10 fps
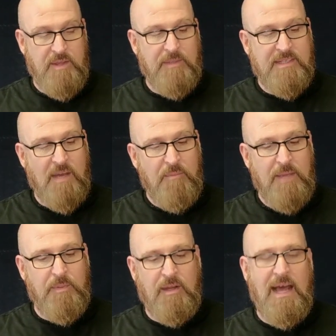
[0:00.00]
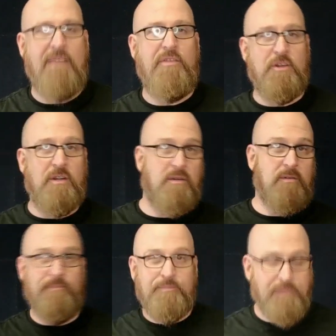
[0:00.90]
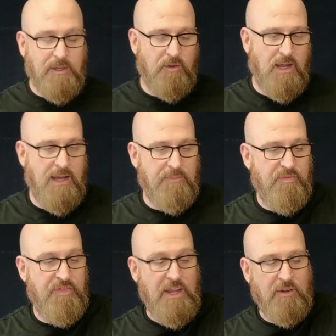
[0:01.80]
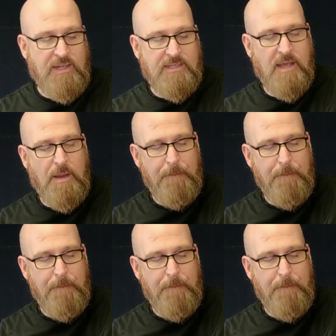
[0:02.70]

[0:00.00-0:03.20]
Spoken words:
I mean, some people have their theories.